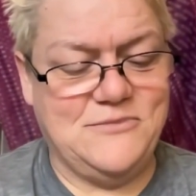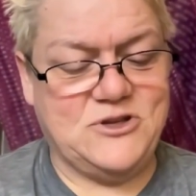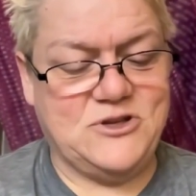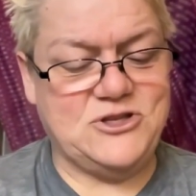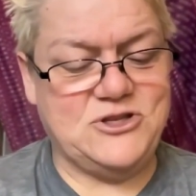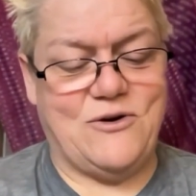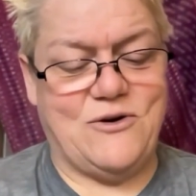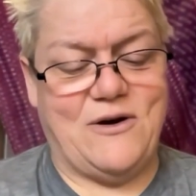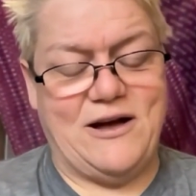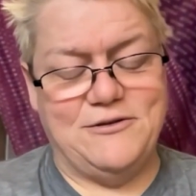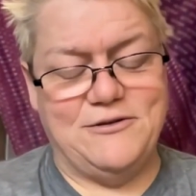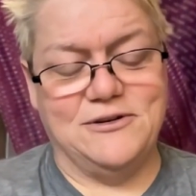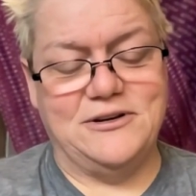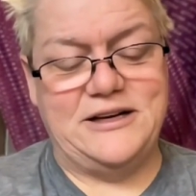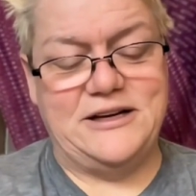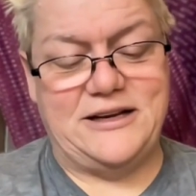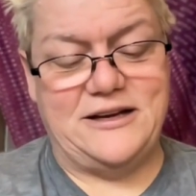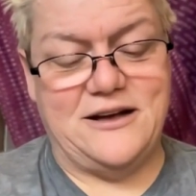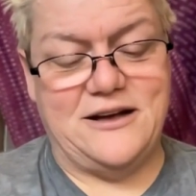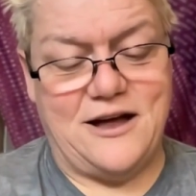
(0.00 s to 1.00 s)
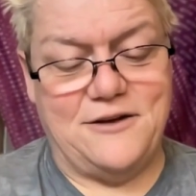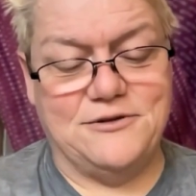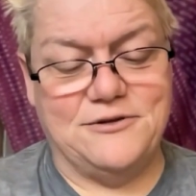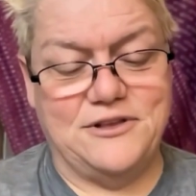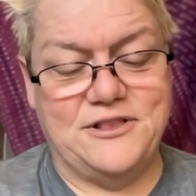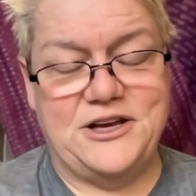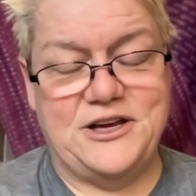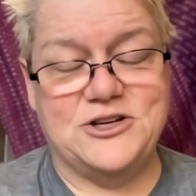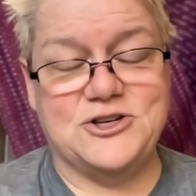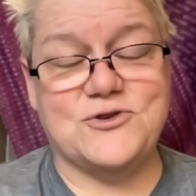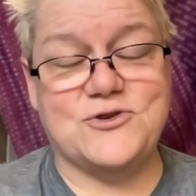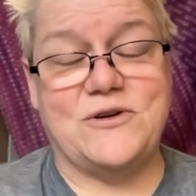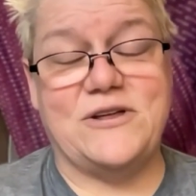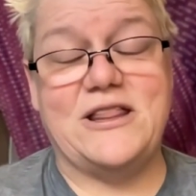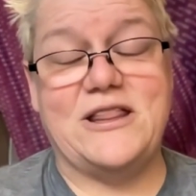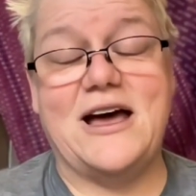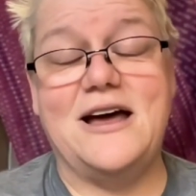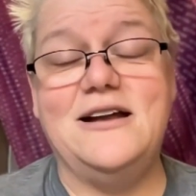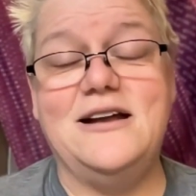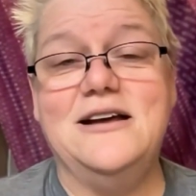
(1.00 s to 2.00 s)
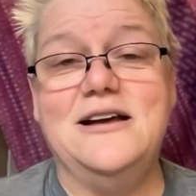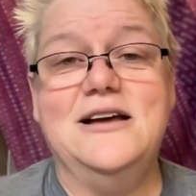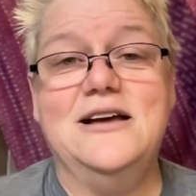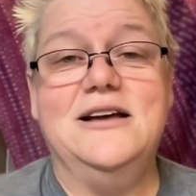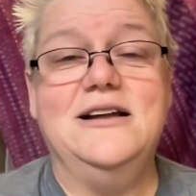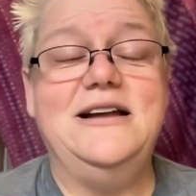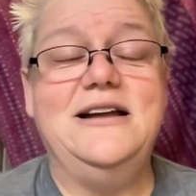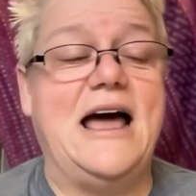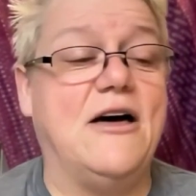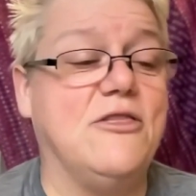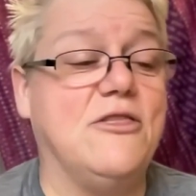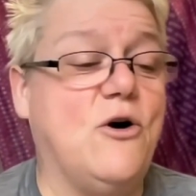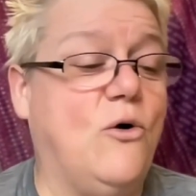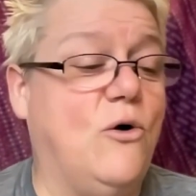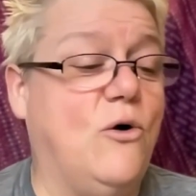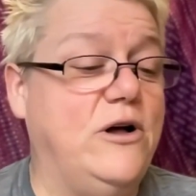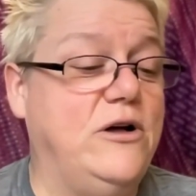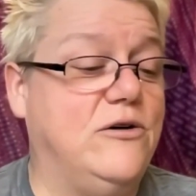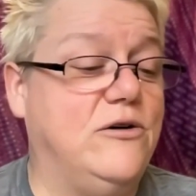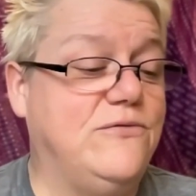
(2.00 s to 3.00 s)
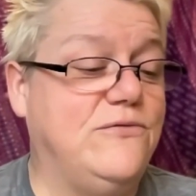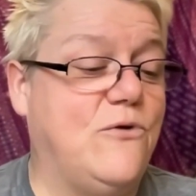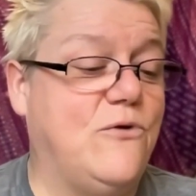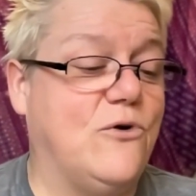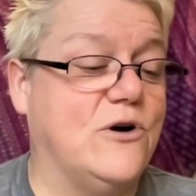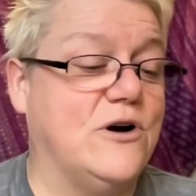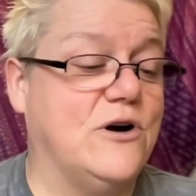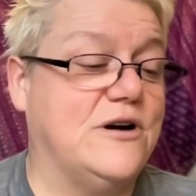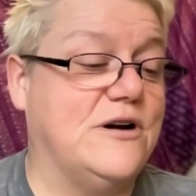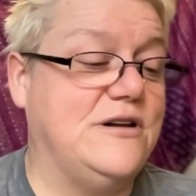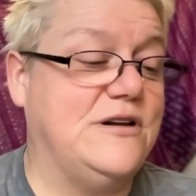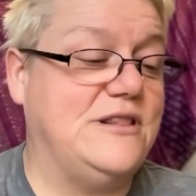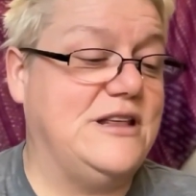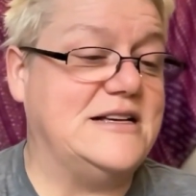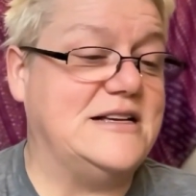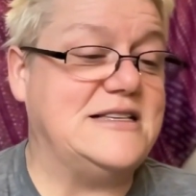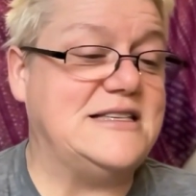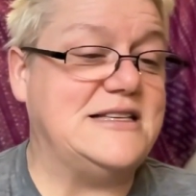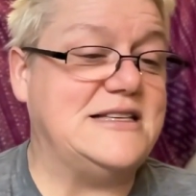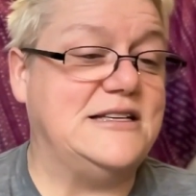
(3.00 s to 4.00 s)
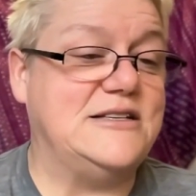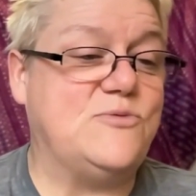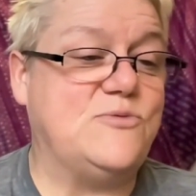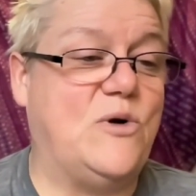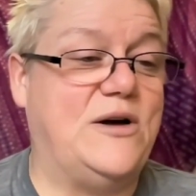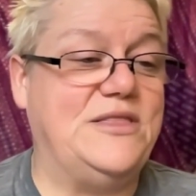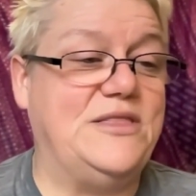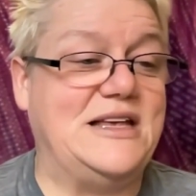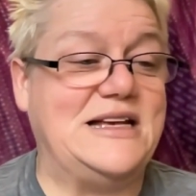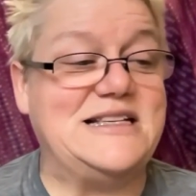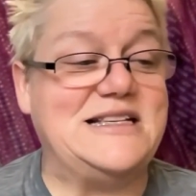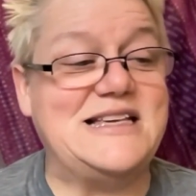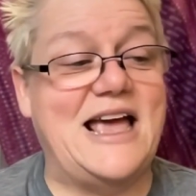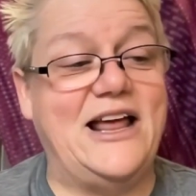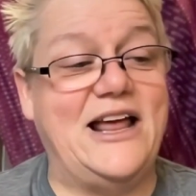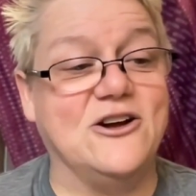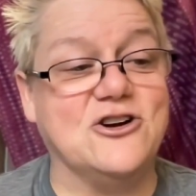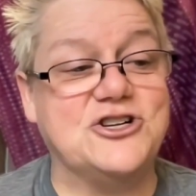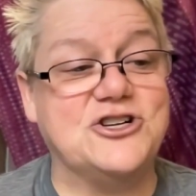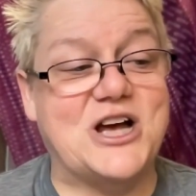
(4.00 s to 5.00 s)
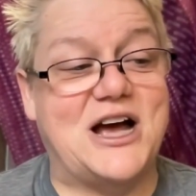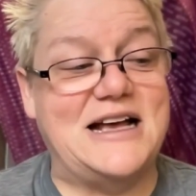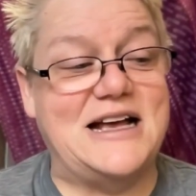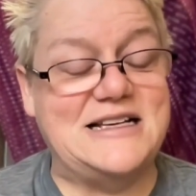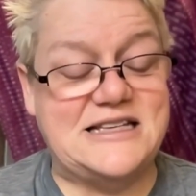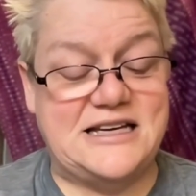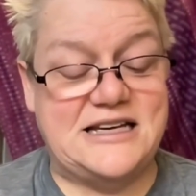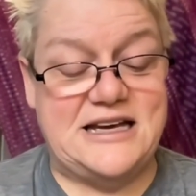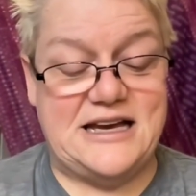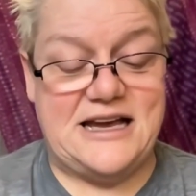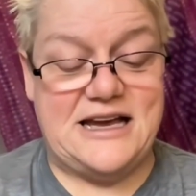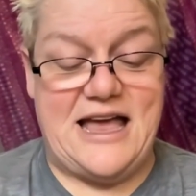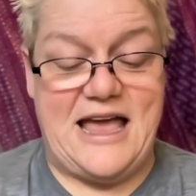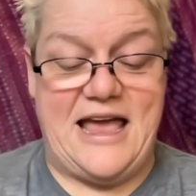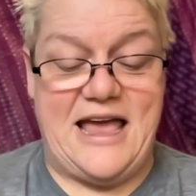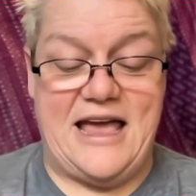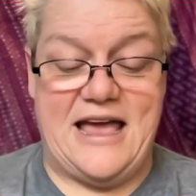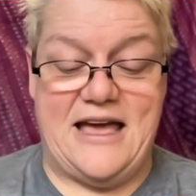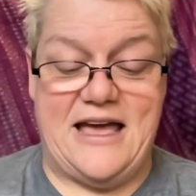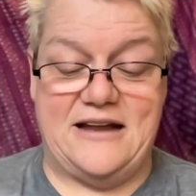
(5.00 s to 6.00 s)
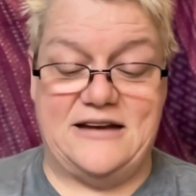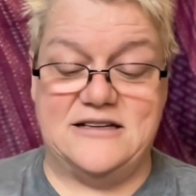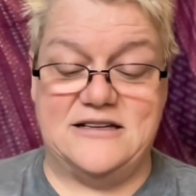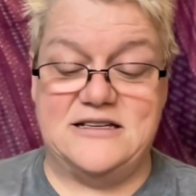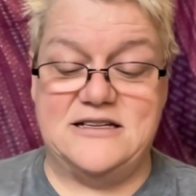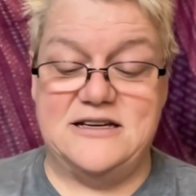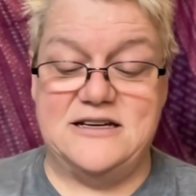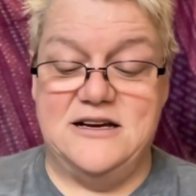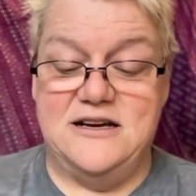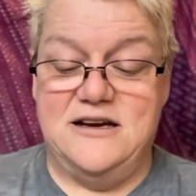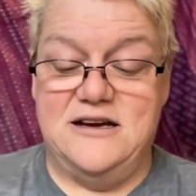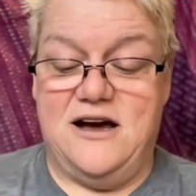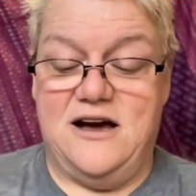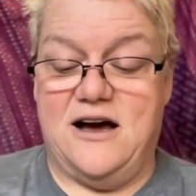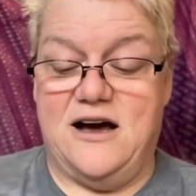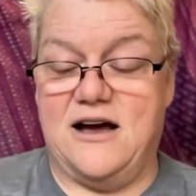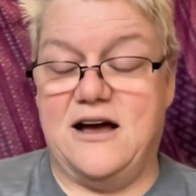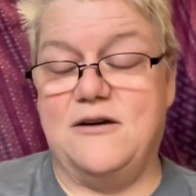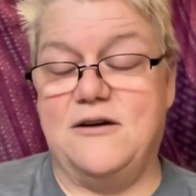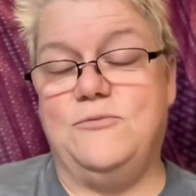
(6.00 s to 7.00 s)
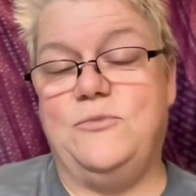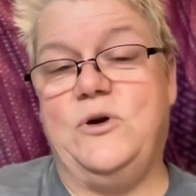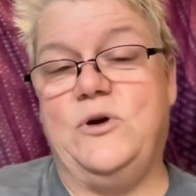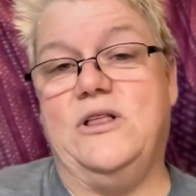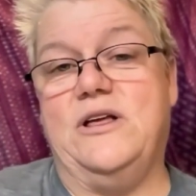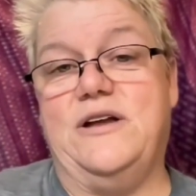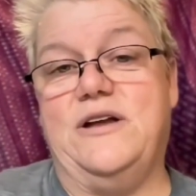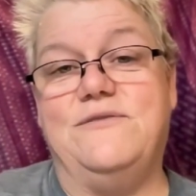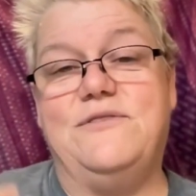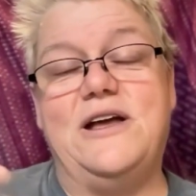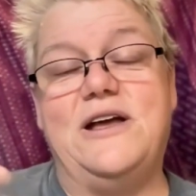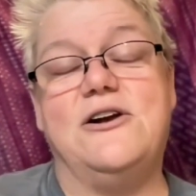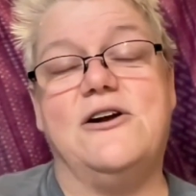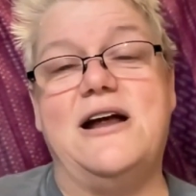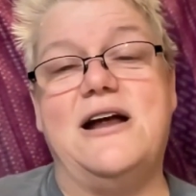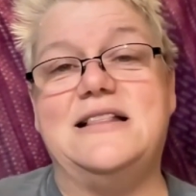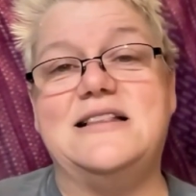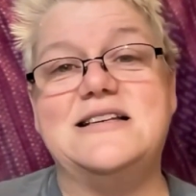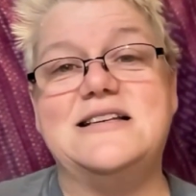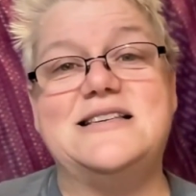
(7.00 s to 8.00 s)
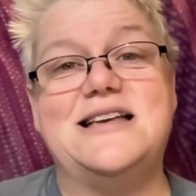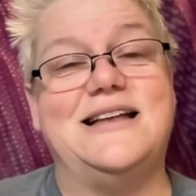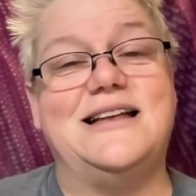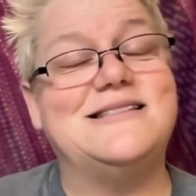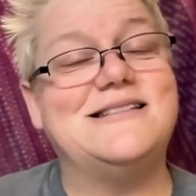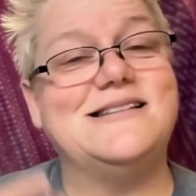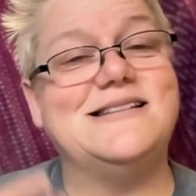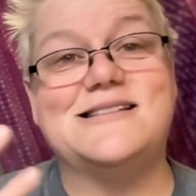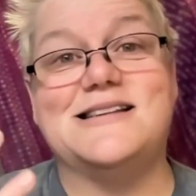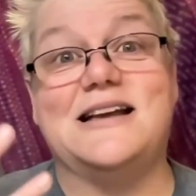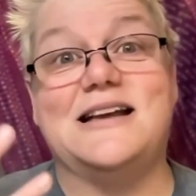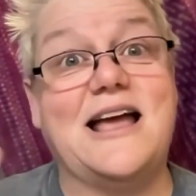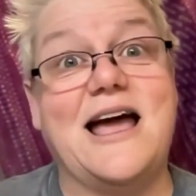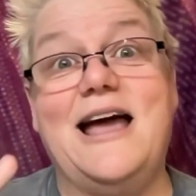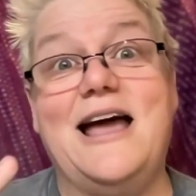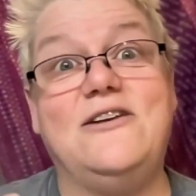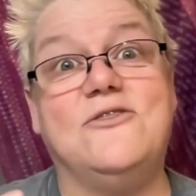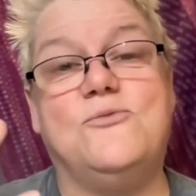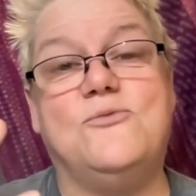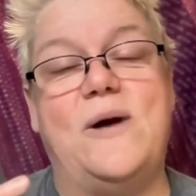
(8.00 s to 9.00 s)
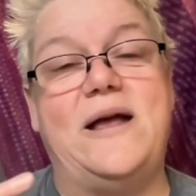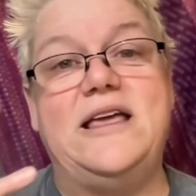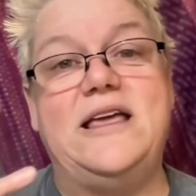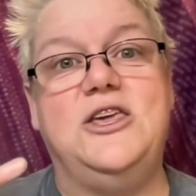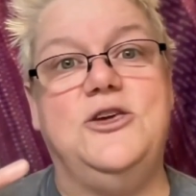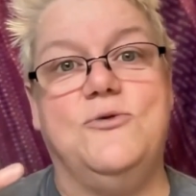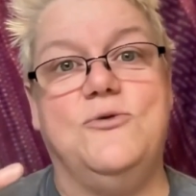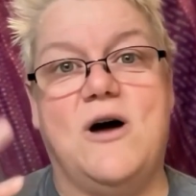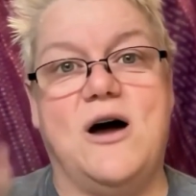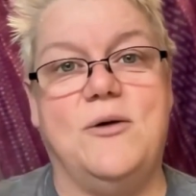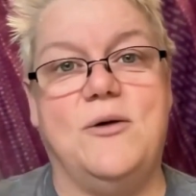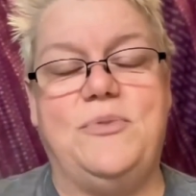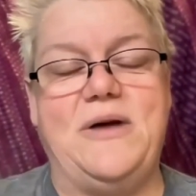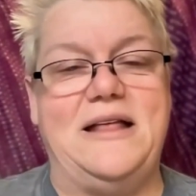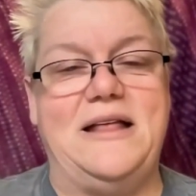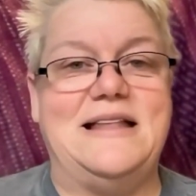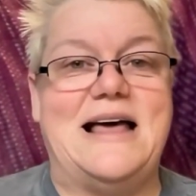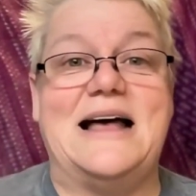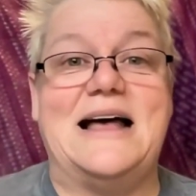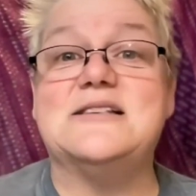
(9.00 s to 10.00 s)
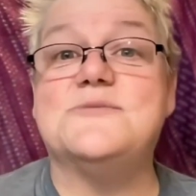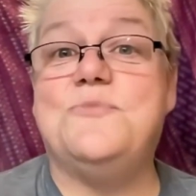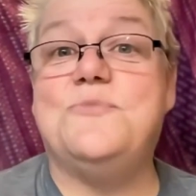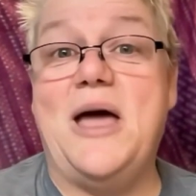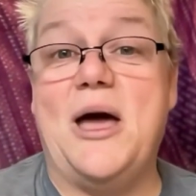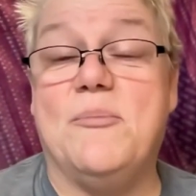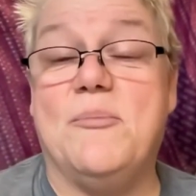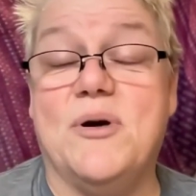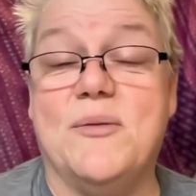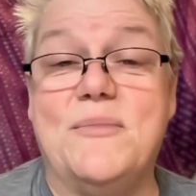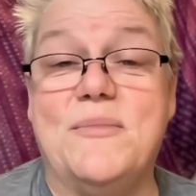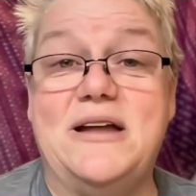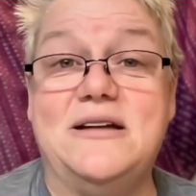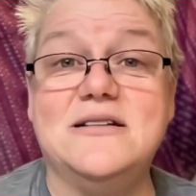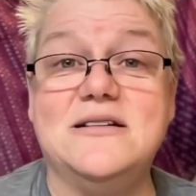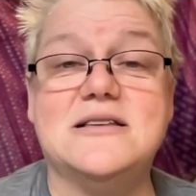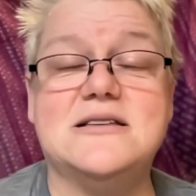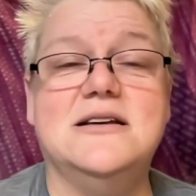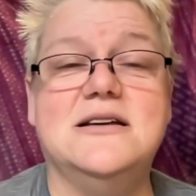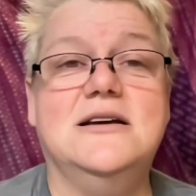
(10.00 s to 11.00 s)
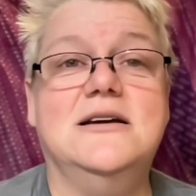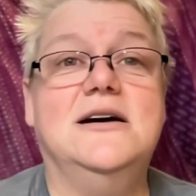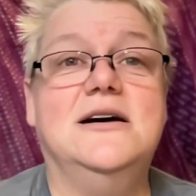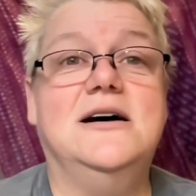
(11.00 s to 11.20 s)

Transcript: So I really, I really enjoy that. Now, the oil for this is one that's energizing and uh, will invigorate the senses and kind of wake you up, and that's peppermint.